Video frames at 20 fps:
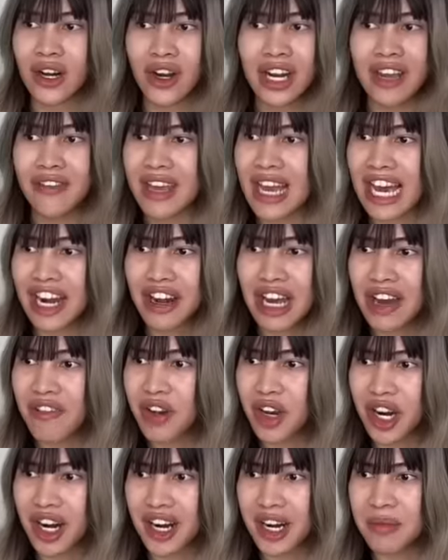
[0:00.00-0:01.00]
Olivia, I don't have
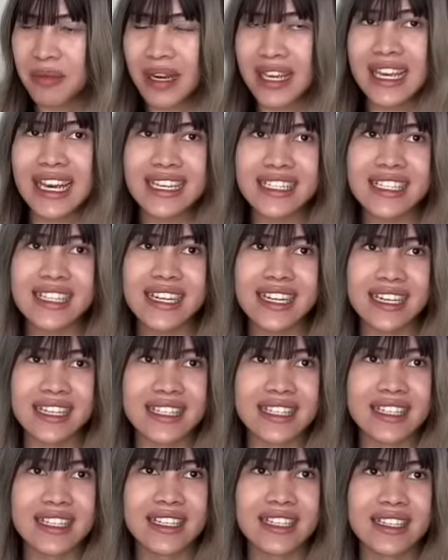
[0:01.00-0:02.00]
your arm, but yes, it
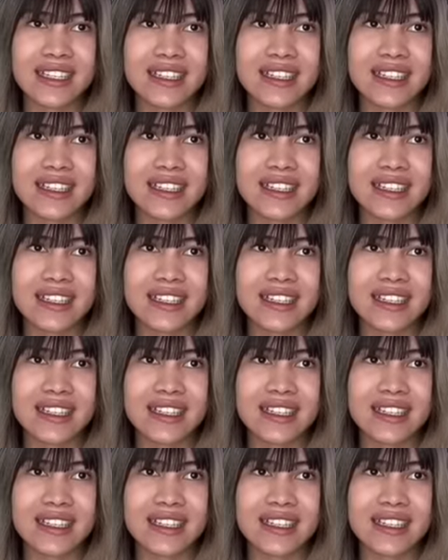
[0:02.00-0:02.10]
does.